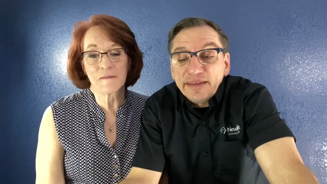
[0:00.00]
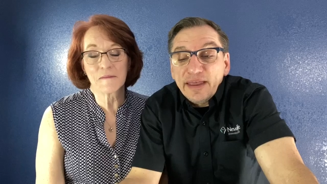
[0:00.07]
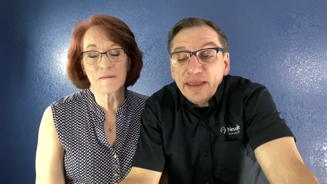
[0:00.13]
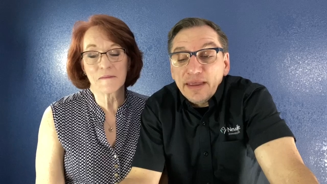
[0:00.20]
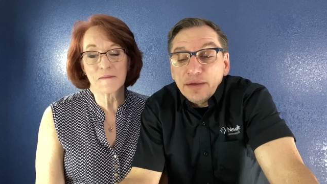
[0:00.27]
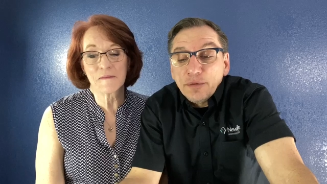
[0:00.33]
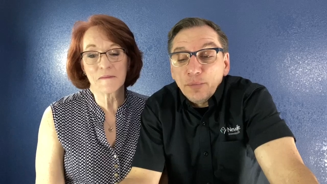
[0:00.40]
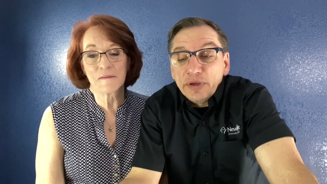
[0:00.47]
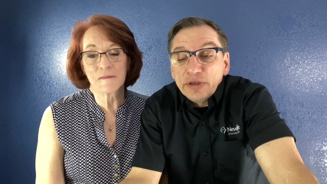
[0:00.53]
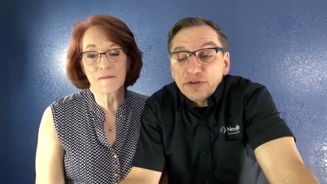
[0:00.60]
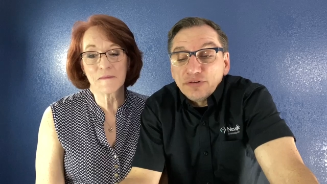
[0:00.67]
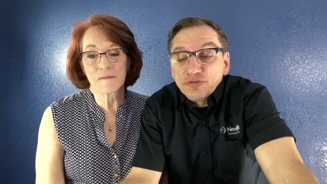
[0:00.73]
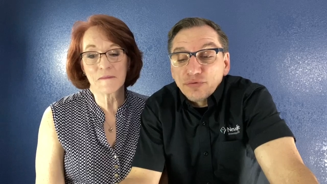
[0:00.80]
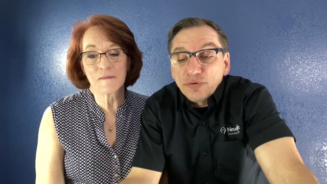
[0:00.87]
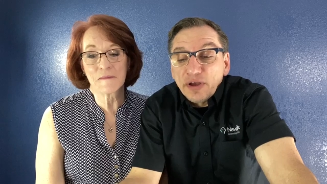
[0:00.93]
Speaker 1: day, we
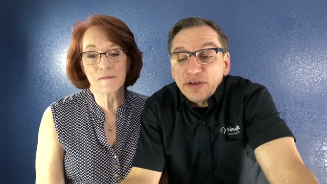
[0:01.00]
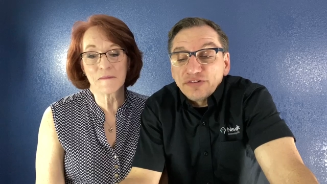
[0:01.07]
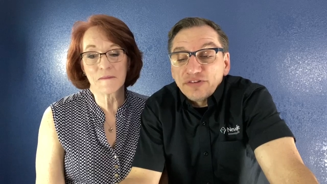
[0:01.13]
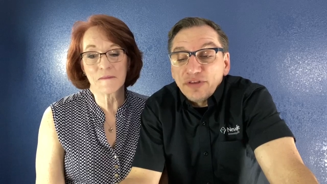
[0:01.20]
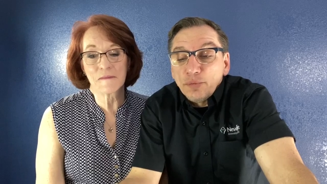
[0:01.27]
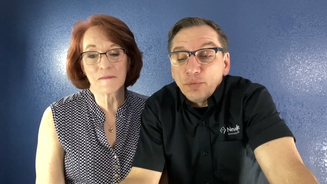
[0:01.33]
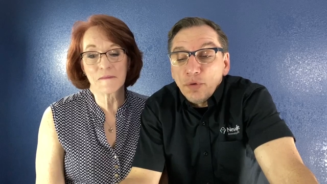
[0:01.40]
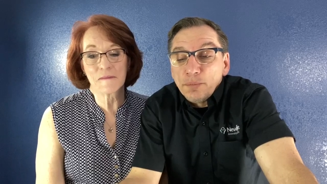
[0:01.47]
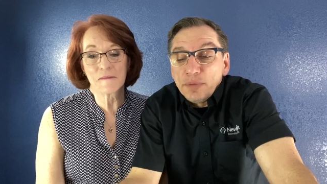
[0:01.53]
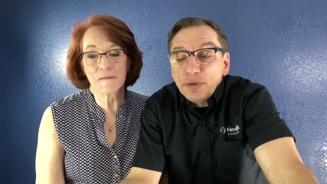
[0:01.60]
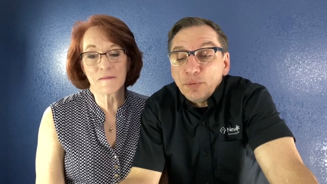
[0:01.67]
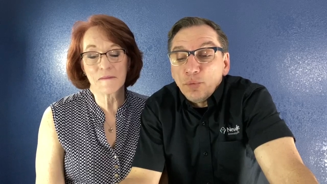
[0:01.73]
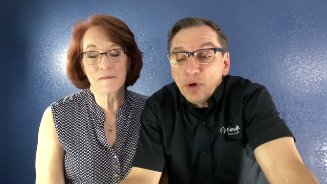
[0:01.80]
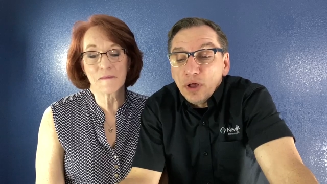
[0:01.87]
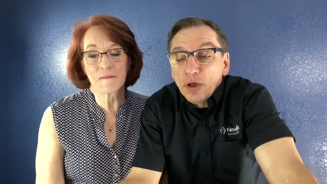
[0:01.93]
can trust it will be
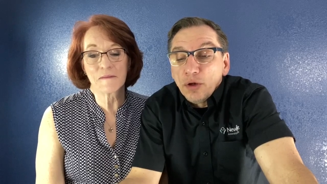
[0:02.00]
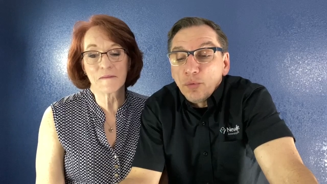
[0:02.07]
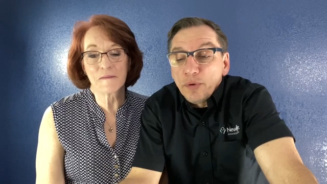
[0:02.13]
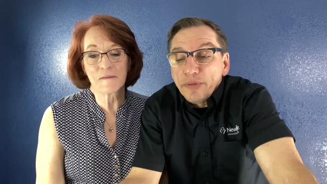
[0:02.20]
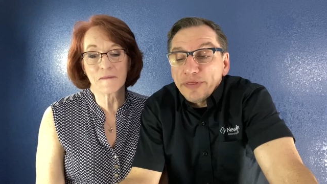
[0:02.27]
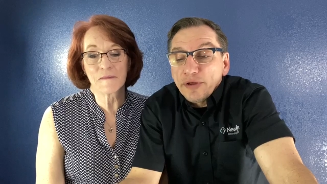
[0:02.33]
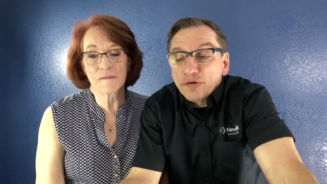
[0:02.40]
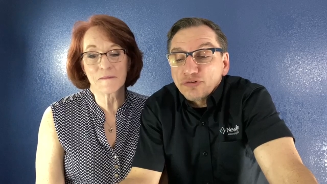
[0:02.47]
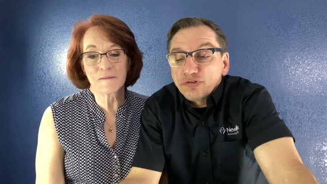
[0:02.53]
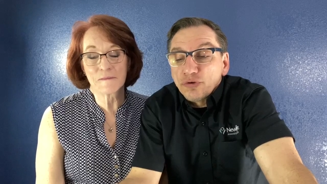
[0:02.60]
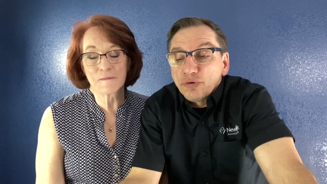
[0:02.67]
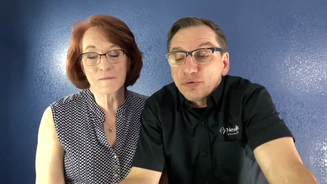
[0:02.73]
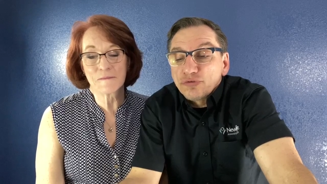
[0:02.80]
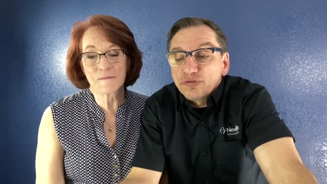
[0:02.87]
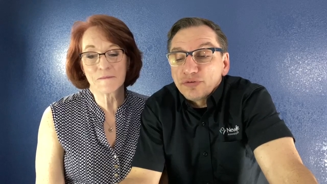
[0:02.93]
well with our
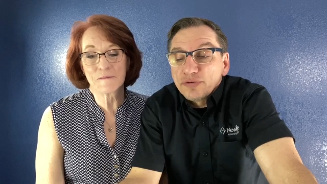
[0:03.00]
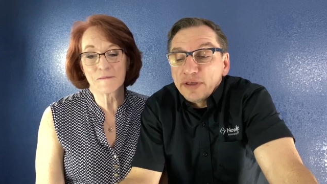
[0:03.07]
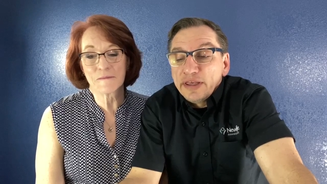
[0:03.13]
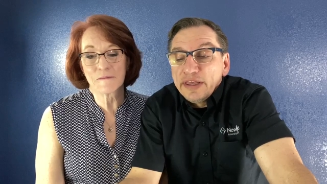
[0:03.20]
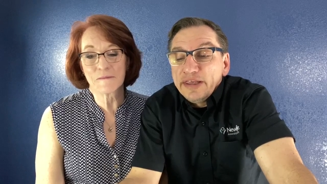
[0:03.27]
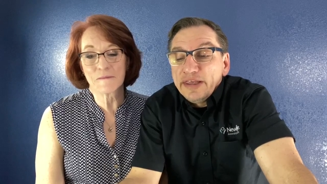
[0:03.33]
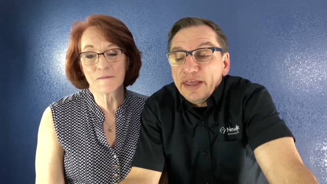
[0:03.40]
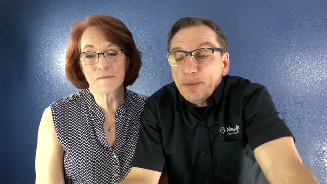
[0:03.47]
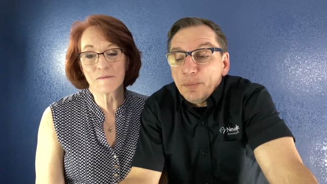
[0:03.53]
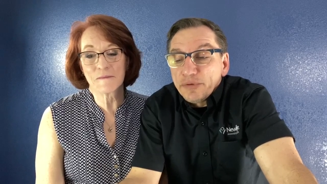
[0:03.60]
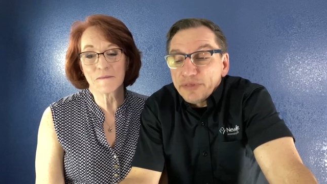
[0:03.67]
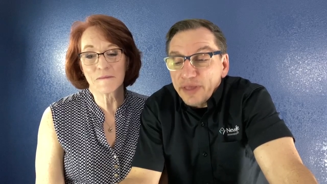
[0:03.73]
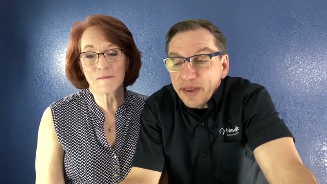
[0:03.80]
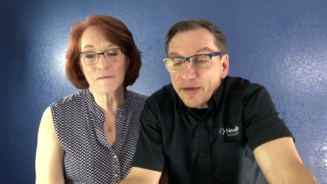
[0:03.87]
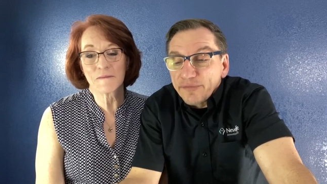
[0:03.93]
souls and
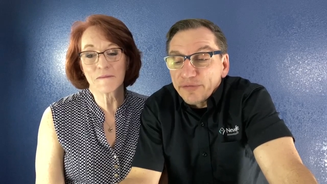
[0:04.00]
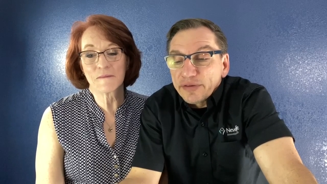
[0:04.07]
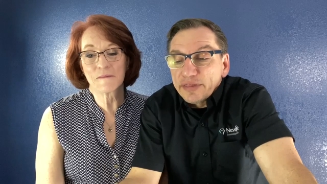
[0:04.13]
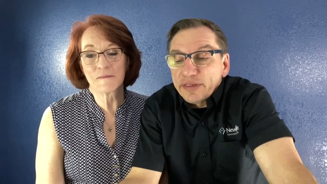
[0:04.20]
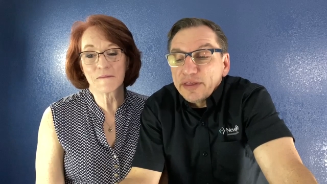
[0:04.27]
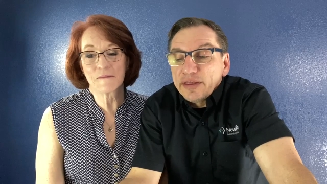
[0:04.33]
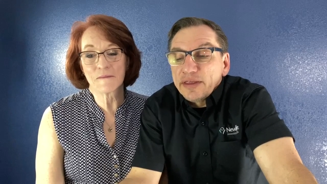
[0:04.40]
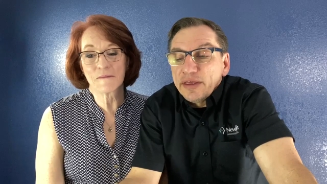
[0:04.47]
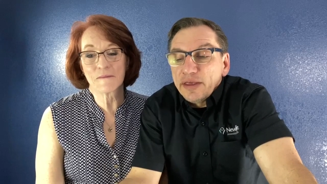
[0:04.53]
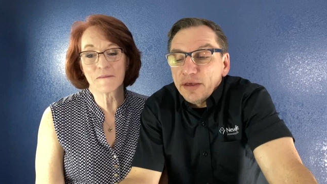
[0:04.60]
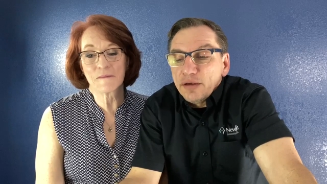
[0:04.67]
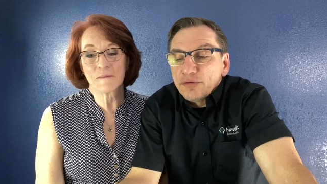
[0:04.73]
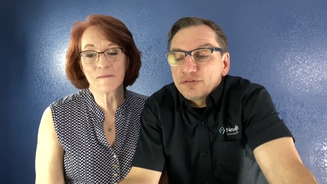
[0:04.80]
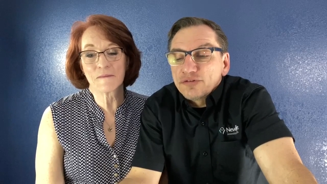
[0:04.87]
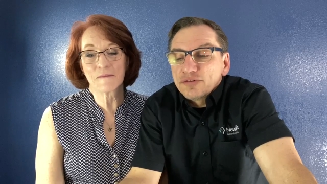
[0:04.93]
with everything
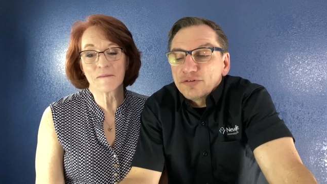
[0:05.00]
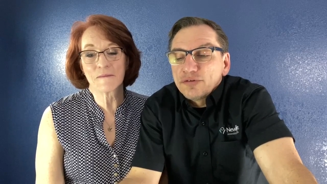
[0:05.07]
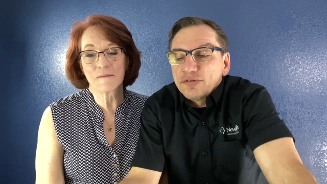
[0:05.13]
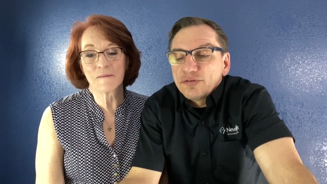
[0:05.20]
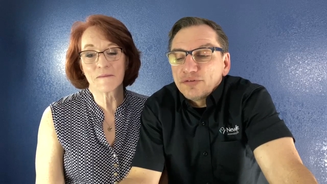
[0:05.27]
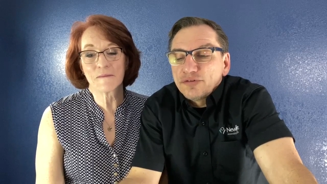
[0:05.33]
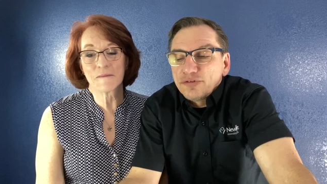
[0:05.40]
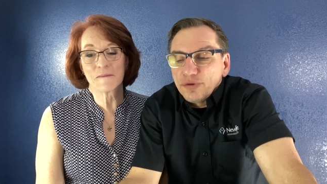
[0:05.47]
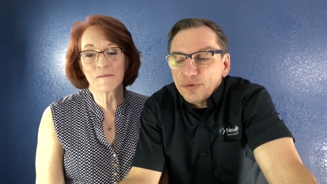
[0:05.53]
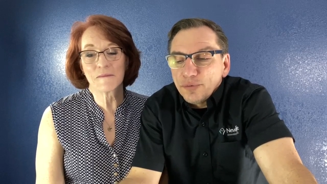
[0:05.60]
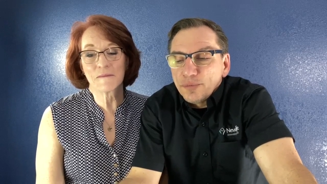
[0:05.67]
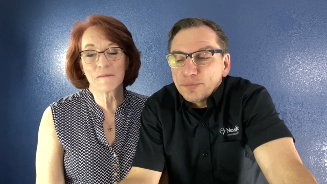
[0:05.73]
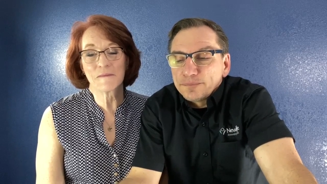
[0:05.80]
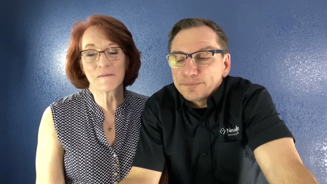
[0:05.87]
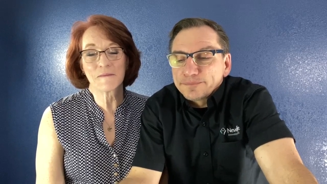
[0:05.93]
else
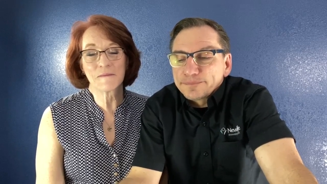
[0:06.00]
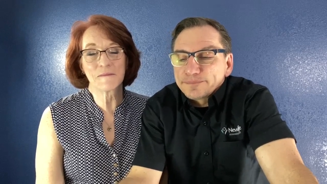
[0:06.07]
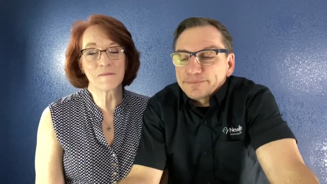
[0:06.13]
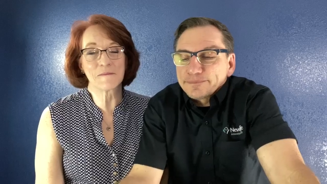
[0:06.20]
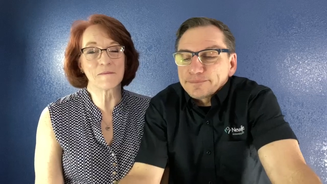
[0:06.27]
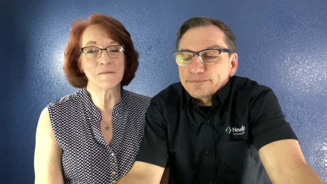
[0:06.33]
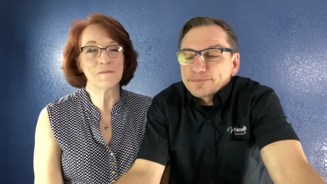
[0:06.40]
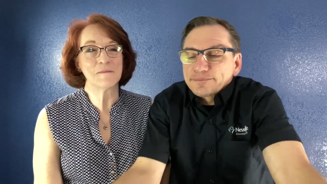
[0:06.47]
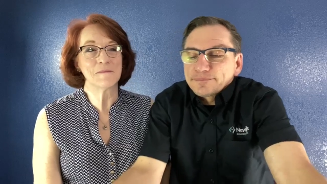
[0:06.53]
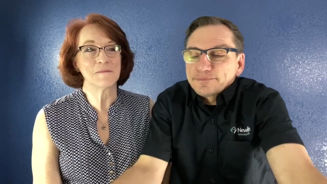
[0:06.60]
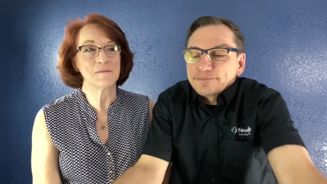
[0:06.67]
too. Mm.